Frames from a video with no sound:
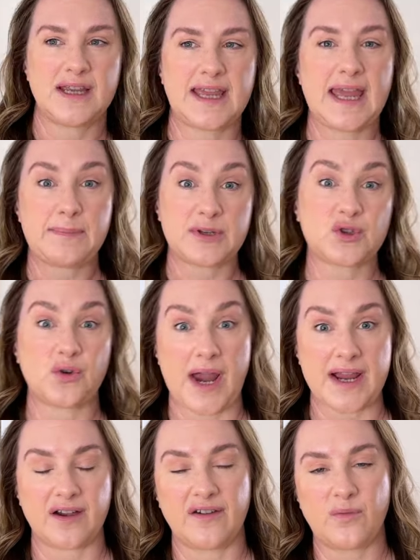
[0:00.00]
keep a
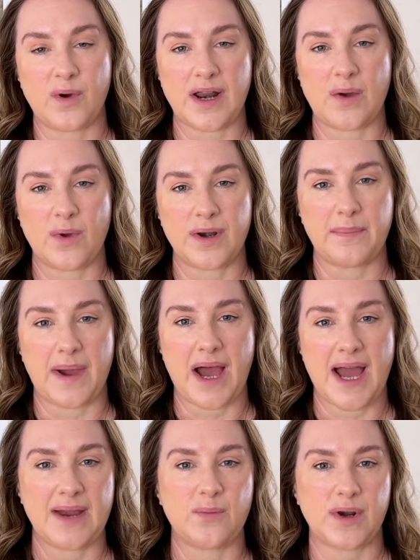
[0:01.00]
track of what I want to
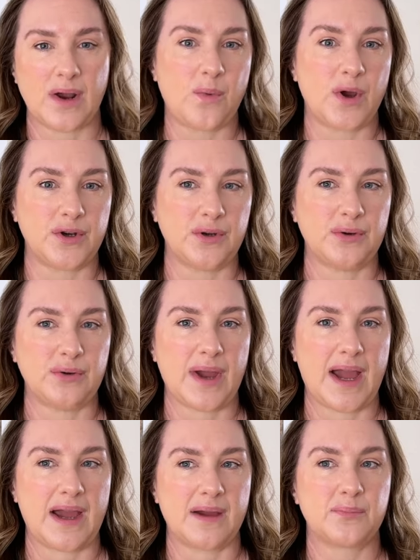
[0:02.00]
buy, what I want to
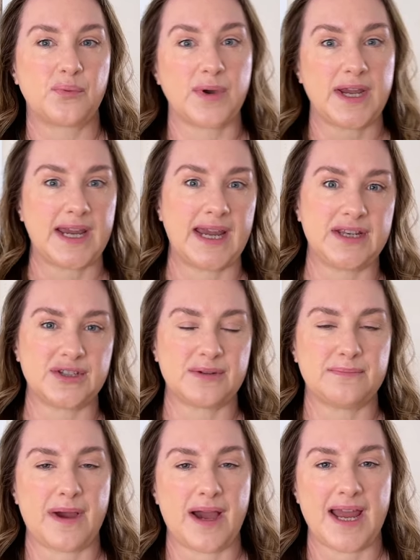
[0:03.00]
bring into
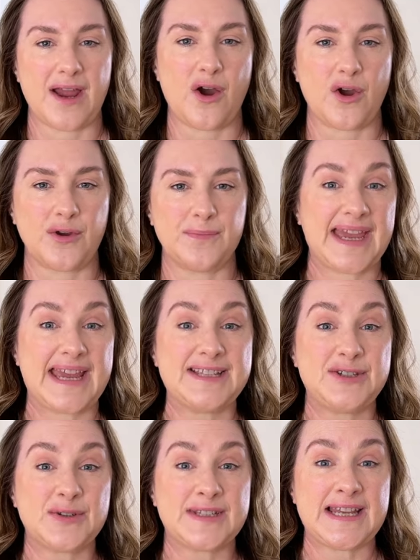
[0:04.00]
my home. Is
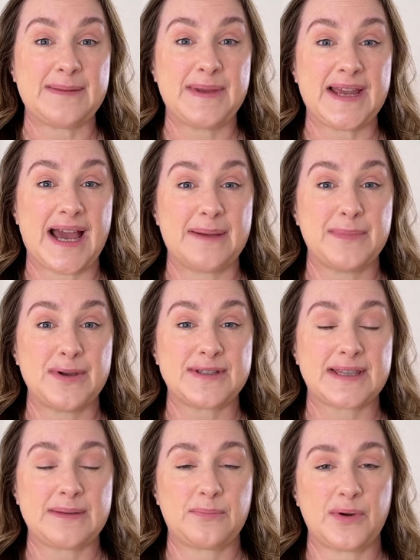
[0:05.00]
your TBR
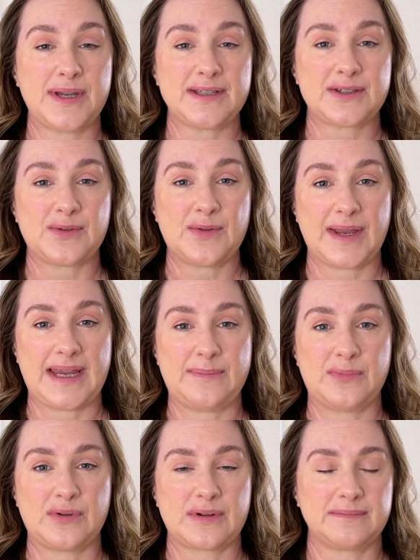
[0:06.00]
mostly print or
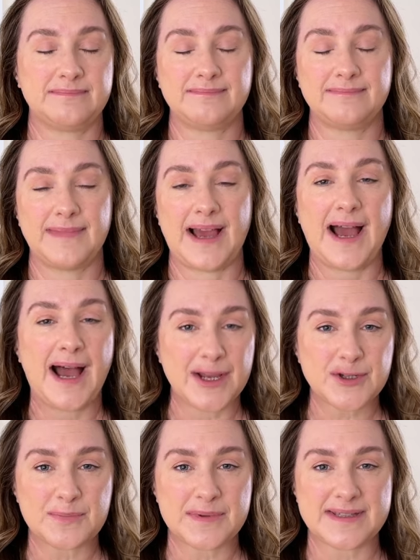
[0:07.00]
ebook?
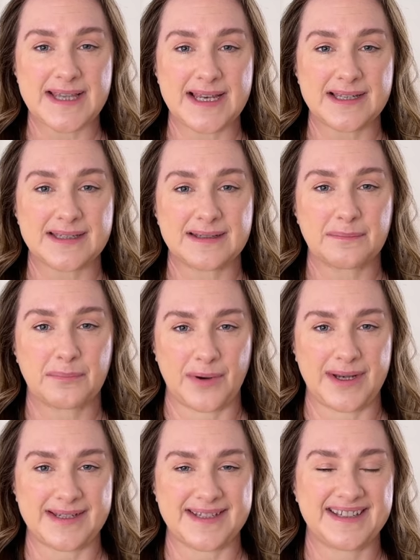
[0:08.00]
100%
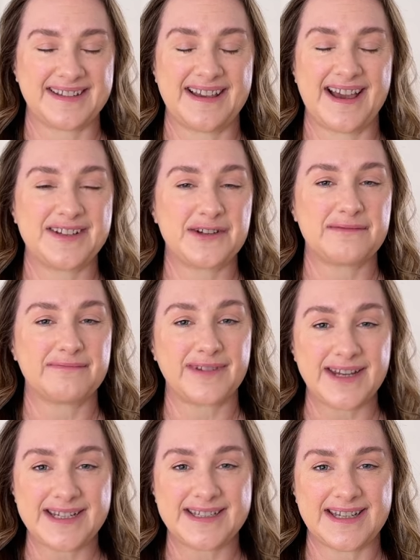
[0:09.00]
print. I don't
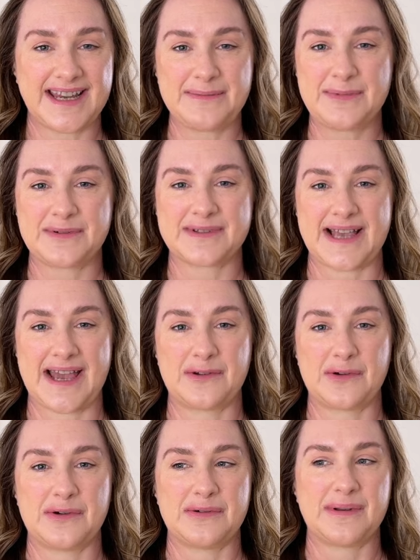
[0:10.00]
read ebooks at
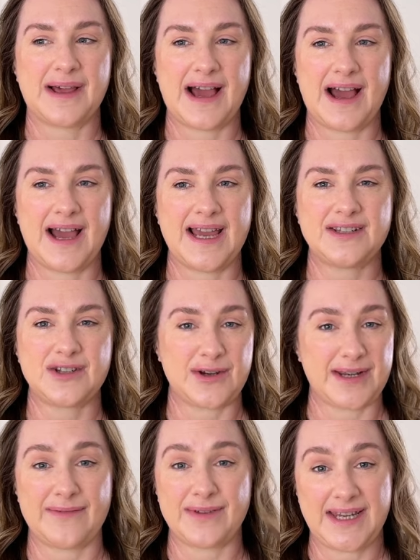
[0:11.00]
all. I
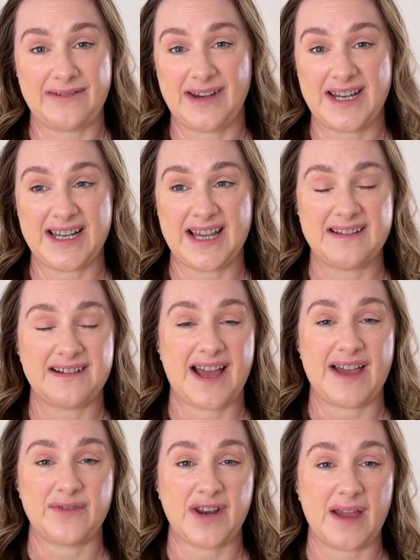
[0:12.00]
don't have an e-reader. I
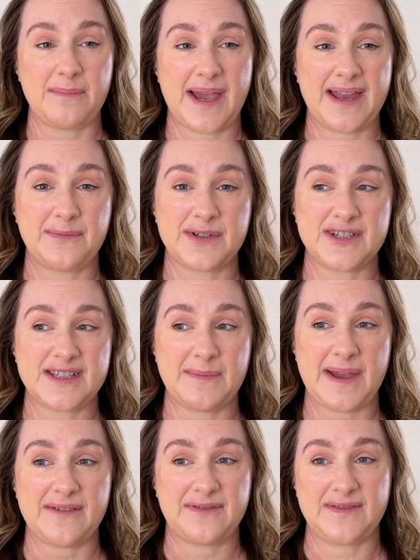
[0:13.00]
have an iPad, which is
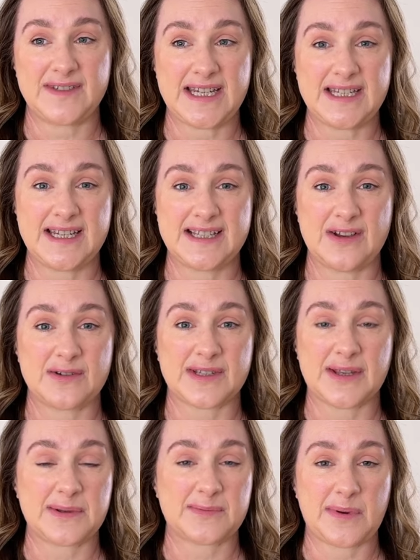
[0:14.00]
about 15 years old.
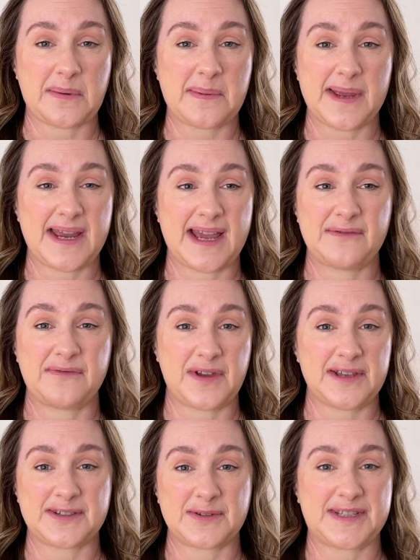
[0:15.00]
So it's probably a
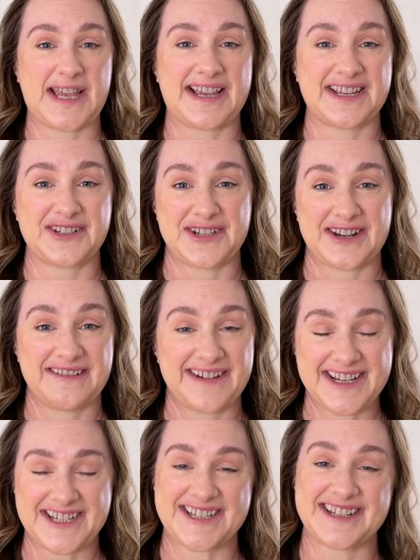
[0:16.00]
first or second
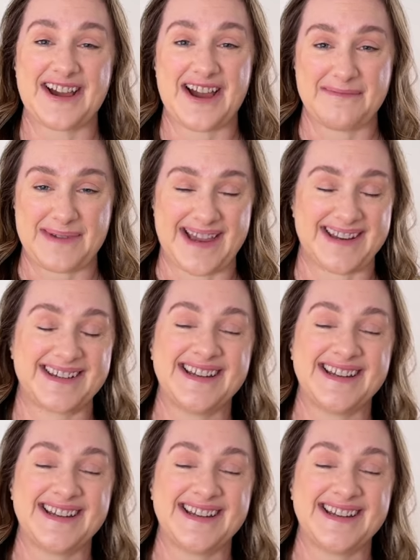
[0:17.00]
generation iPad.